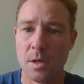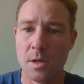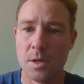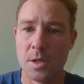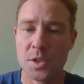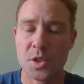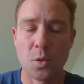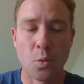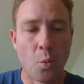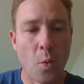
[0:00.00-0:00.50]

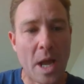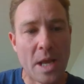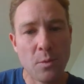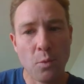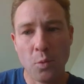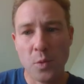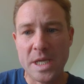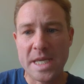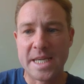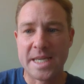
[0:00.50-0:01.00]
So when
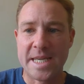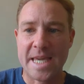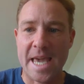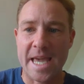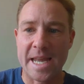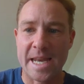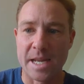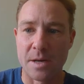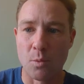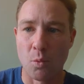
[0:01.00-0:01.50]
we
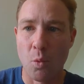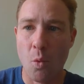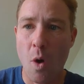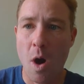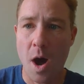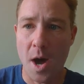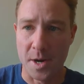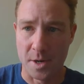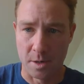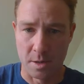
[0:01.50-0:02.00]
get in
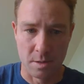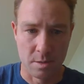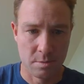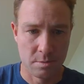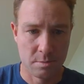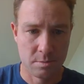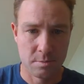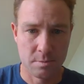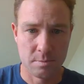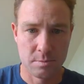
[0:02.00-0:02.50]
water,
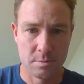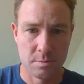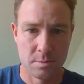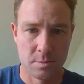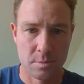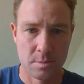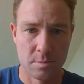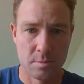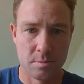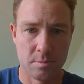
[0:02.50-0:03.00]

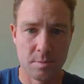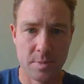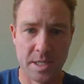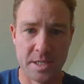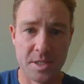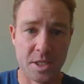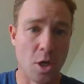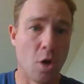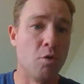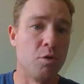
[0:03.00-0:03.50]
in
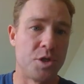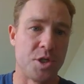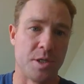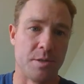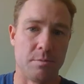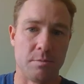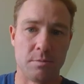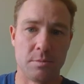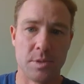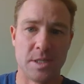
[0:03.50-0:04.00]
the
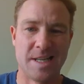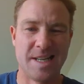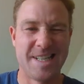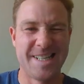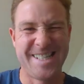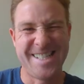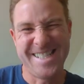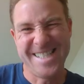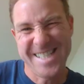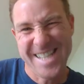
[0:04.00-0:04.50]
ocean,
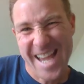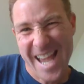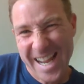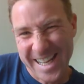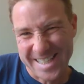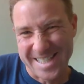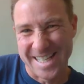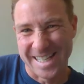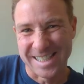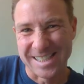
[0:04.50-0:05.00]

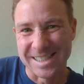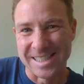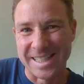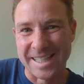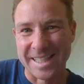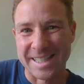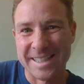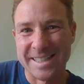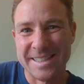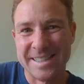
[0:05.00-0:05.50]

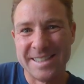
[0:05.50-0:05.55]
technically,